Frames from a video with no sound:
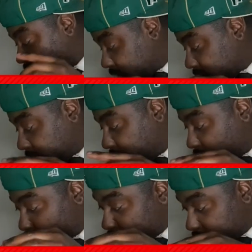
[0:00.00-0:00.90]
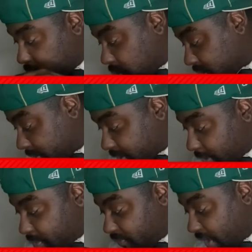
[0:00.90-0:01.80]
it, the little slow jam type
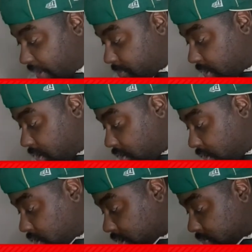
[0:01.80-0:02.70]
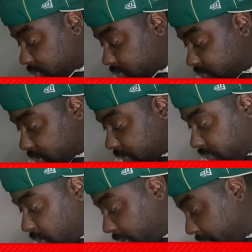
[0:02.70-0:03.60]
of vibe on for the
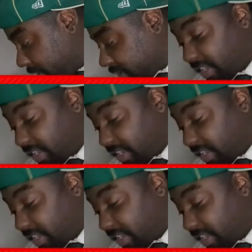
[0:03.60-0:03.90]
For My Man.